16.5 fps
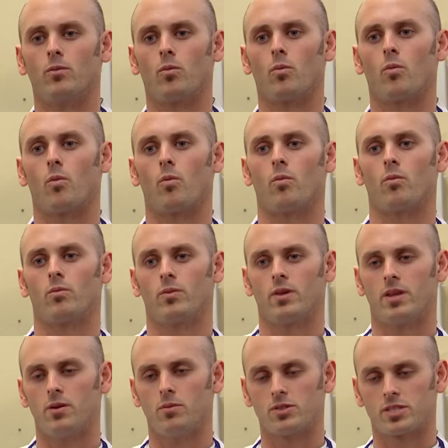
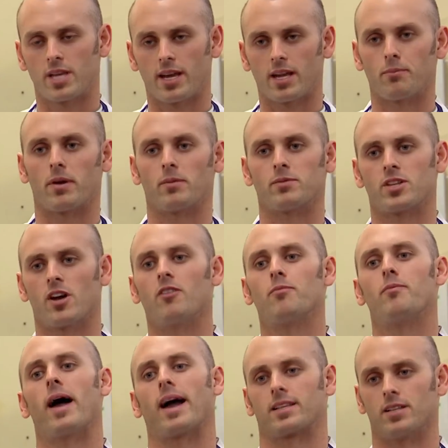he was getting himself
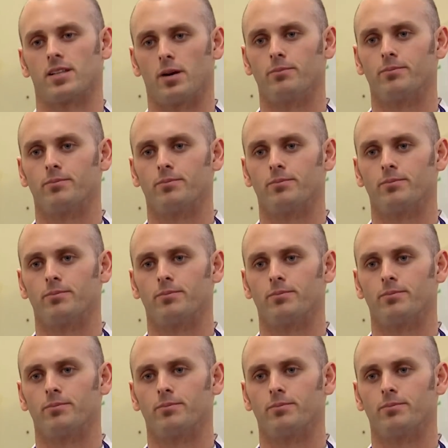backed up.